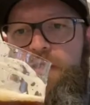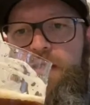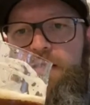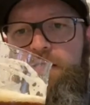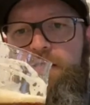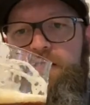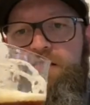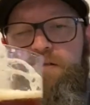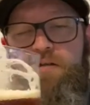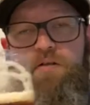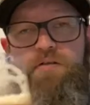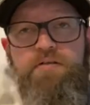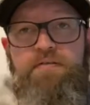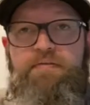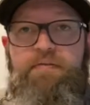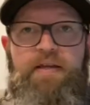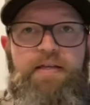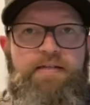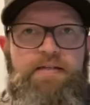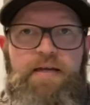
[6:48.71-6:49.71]
And these girls are
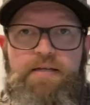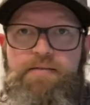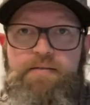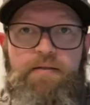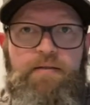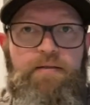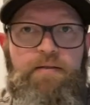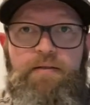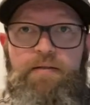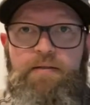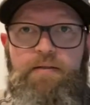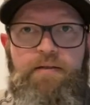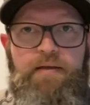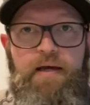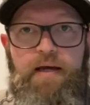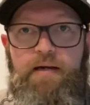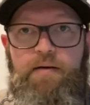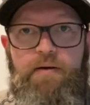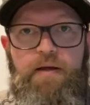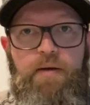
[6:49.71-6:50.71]
fantastic
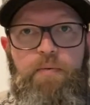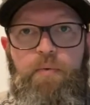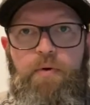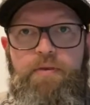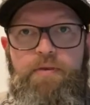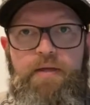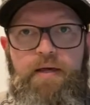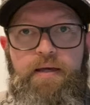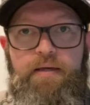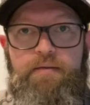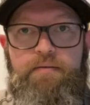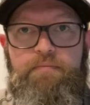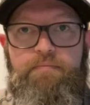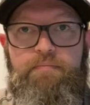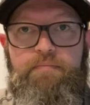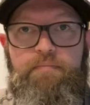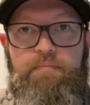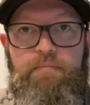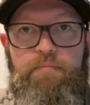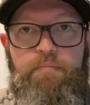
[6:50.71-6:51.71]
at what they
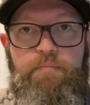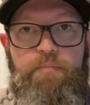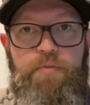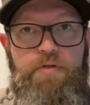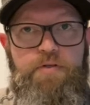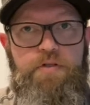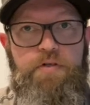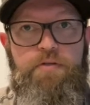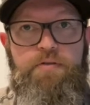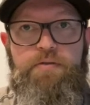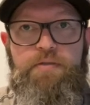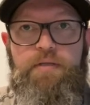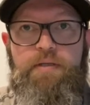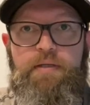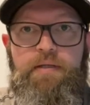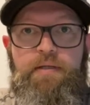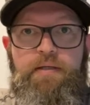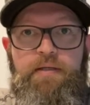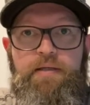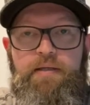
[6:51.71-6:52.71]
produce
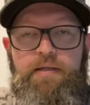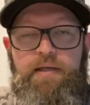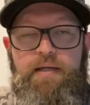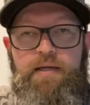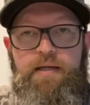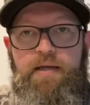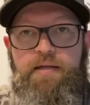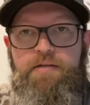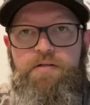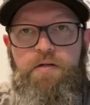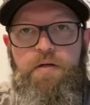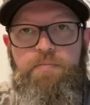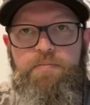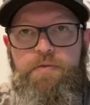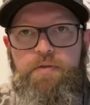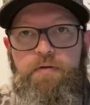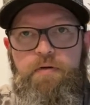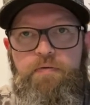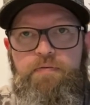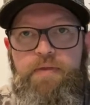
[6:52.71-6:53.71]
in terms
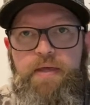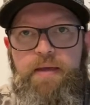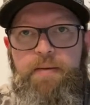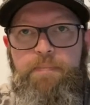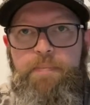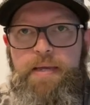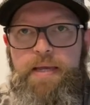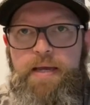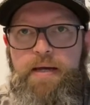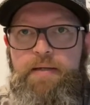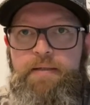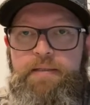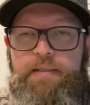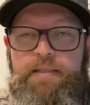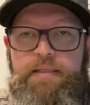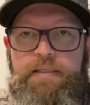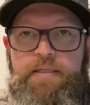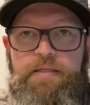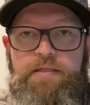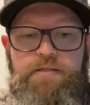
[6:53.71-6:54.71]
of their beer.
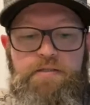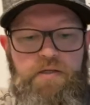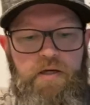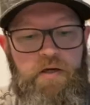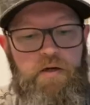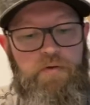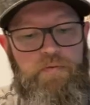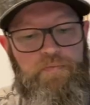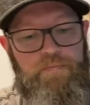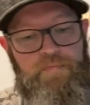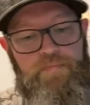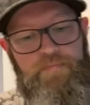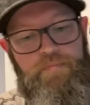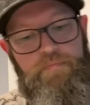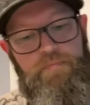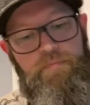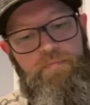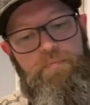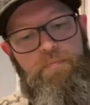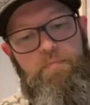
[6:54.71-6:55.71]
So
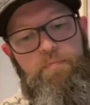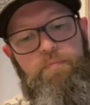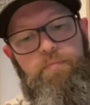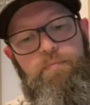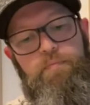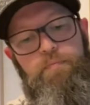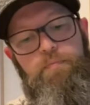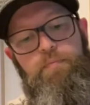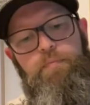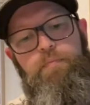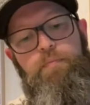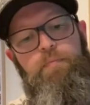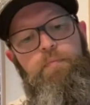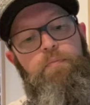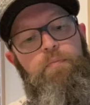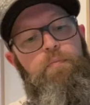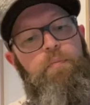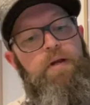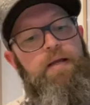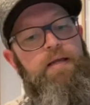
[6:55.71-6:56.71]

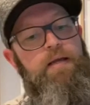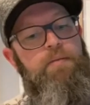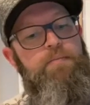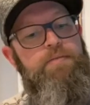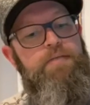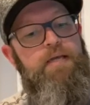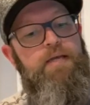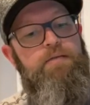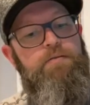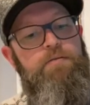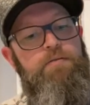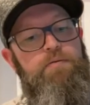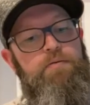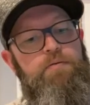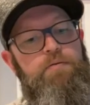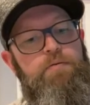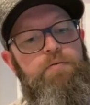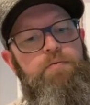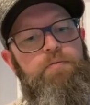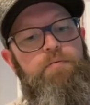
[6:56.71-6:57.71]
when it comes down
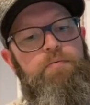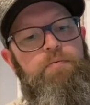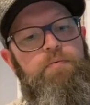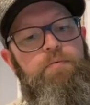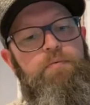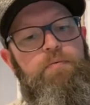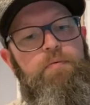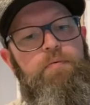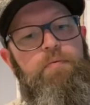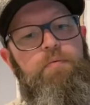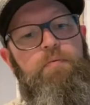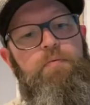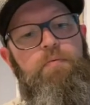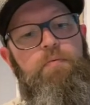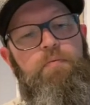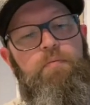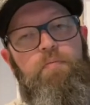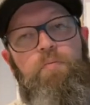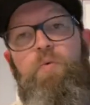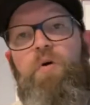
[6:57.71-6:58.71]
to
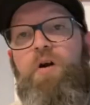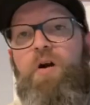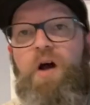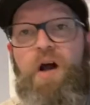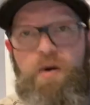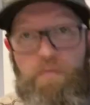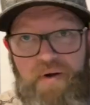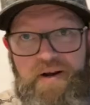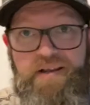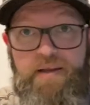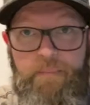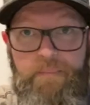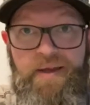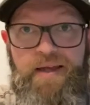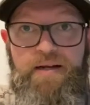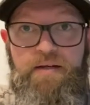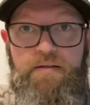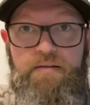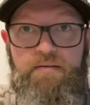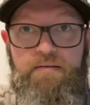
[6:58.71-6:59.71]
what I
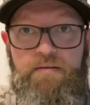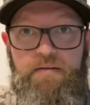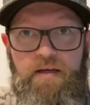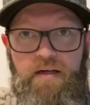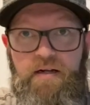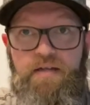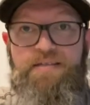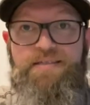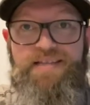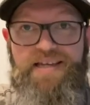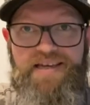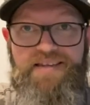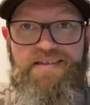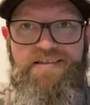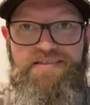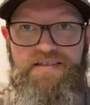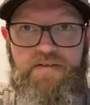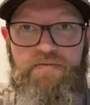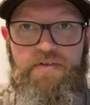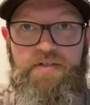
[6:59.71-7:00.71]
recommend, and I say
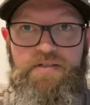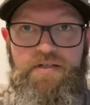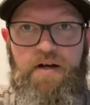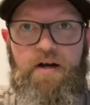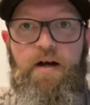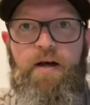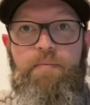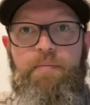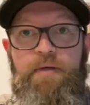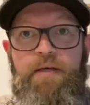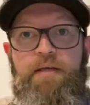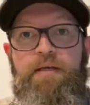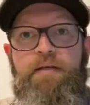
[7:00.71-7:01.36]
this every time,